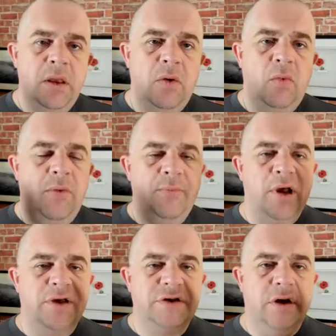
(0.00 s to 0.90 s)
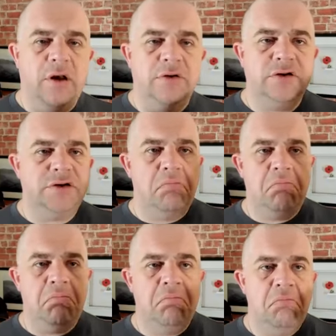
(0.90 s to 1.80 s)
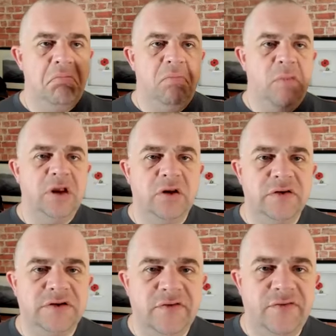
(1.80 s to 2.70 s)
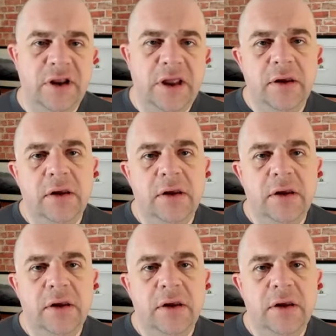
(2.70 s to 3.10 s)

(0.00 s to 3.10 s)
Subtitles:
One person goes, we can do this differently.